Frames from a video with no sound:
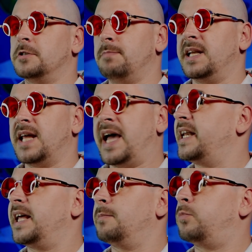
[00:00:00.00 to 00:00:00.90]
mate
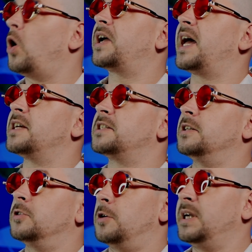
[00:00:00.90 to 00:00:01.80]
Headache broadcasting
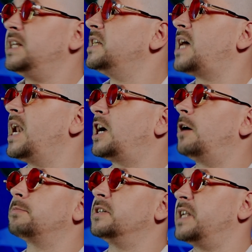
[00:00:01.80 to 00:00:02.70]
to a police
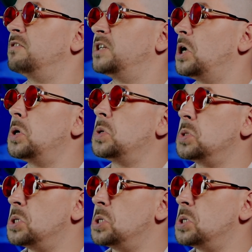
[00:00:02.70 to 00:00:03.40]
helicopter near you.